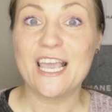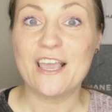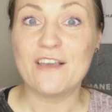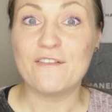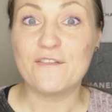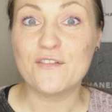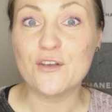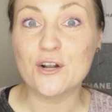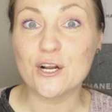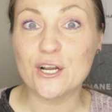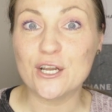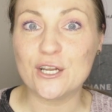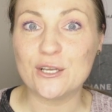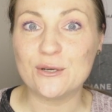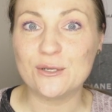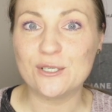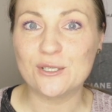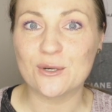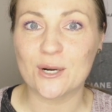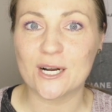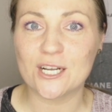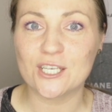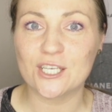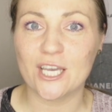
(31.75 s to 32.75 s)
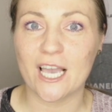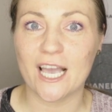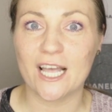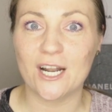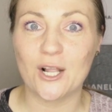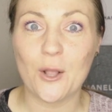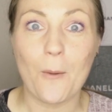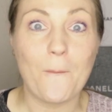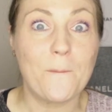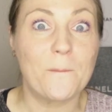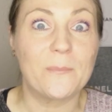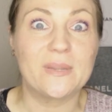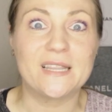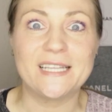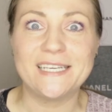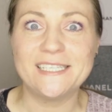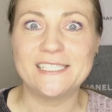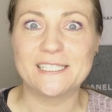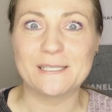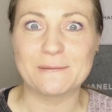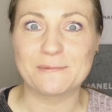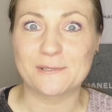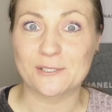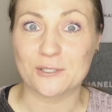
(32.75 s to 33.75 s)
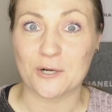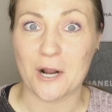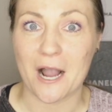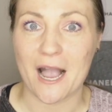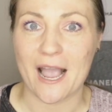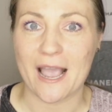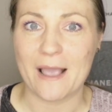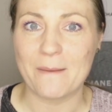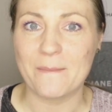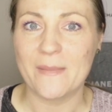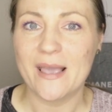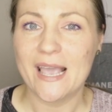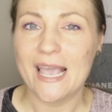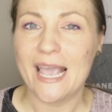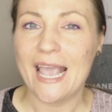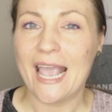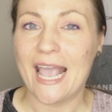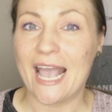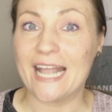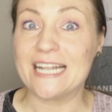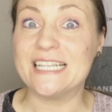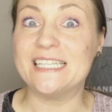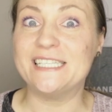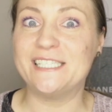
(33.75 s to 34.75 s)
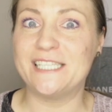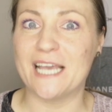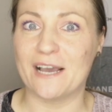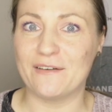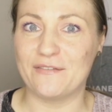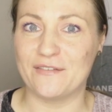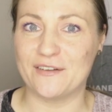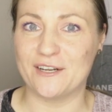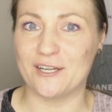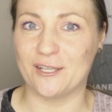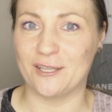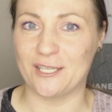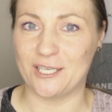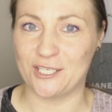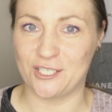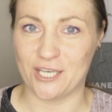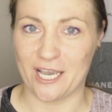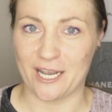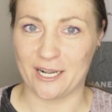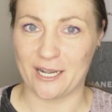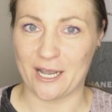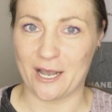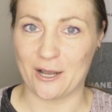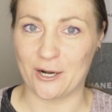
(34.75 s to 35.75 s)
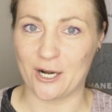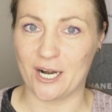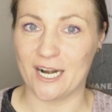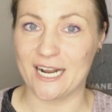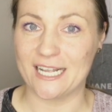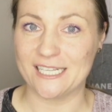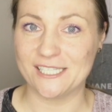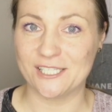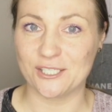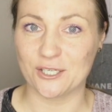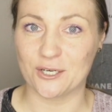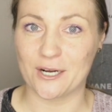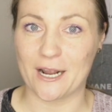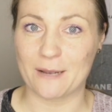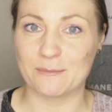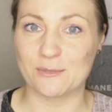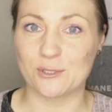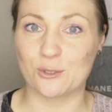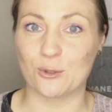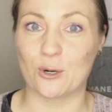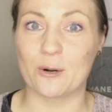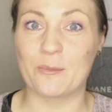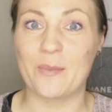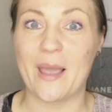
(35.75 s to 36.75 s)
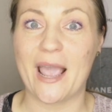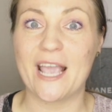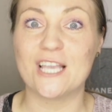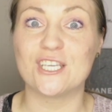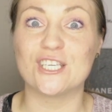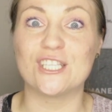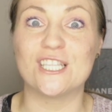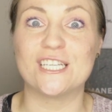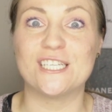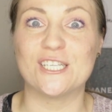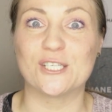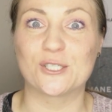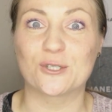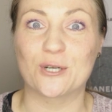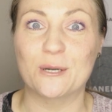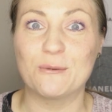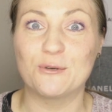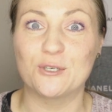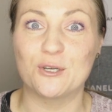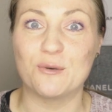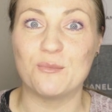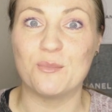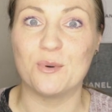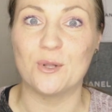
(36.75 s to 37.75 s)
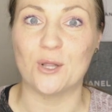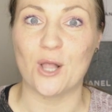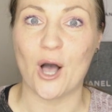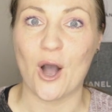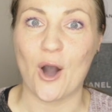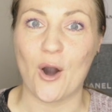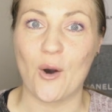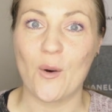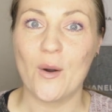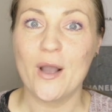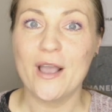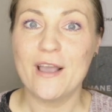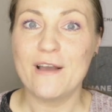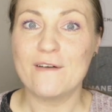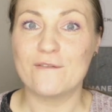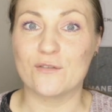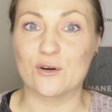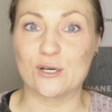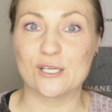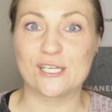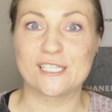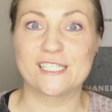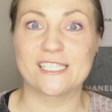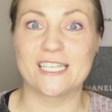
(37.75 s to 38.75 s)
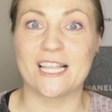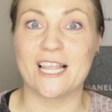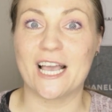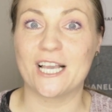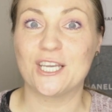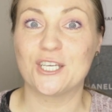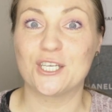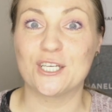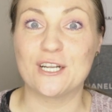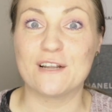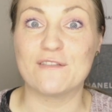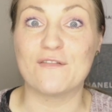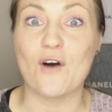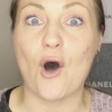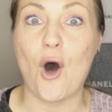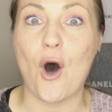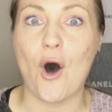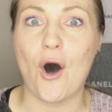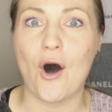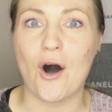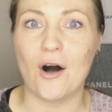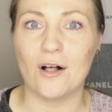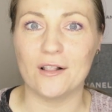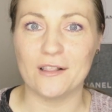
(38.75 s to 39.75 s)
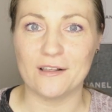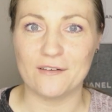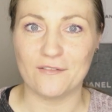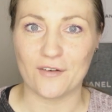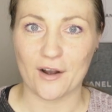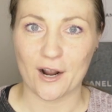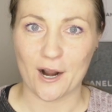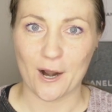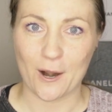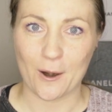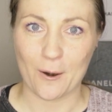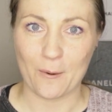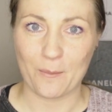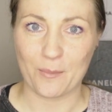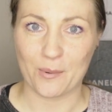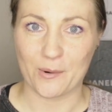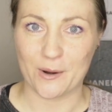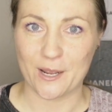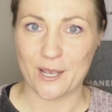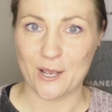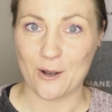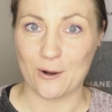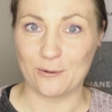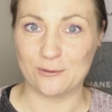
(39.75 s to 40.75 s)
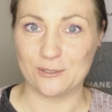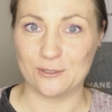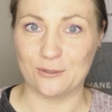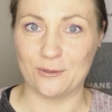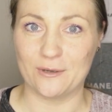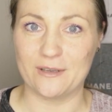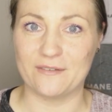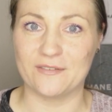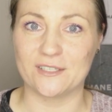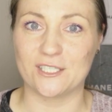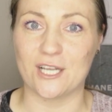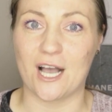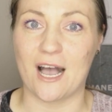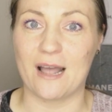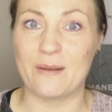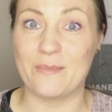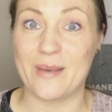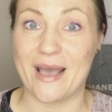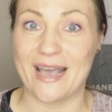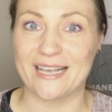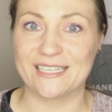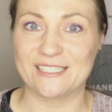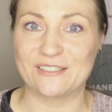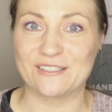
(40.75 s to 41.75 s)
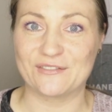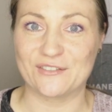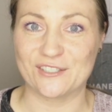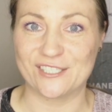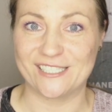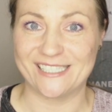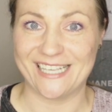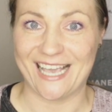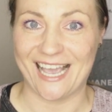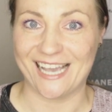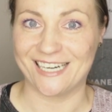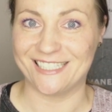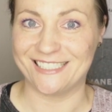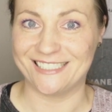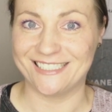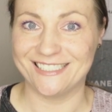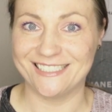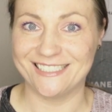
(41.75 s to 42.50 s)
If you're new to our channel, please subscribe and definitely check out our Instagram store page in the description below for a selection of all of our pre-owned Louis Vuitton bags for sale.